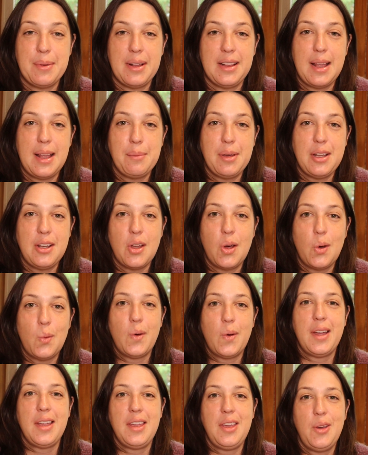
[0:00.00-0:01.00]
and let me know
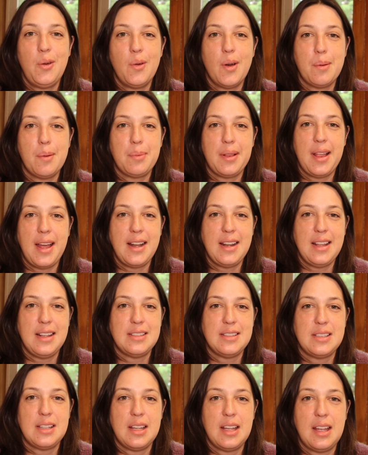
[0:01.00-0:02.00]
what you are
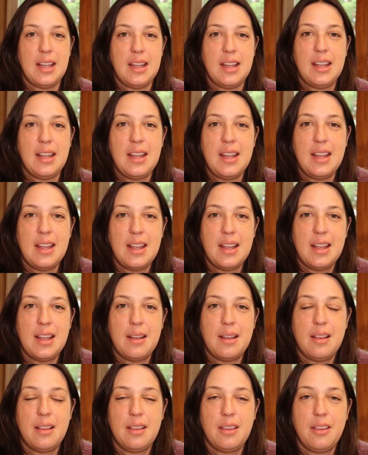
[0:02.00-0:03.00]
planning to
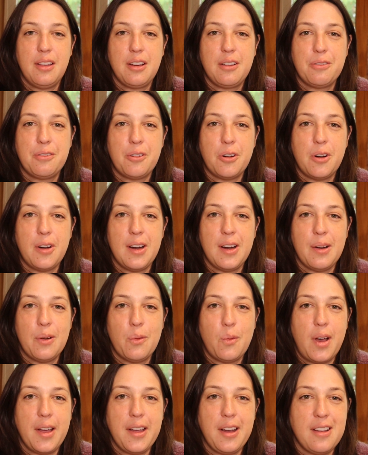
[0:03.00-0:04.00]
look for
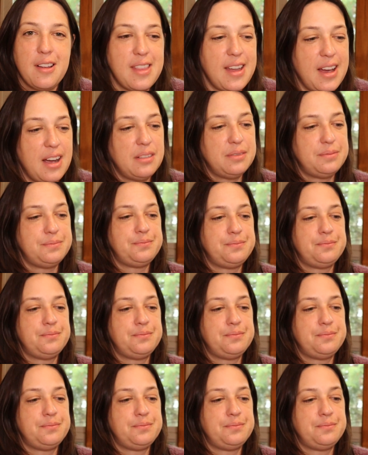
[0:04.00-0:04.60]
while you're there.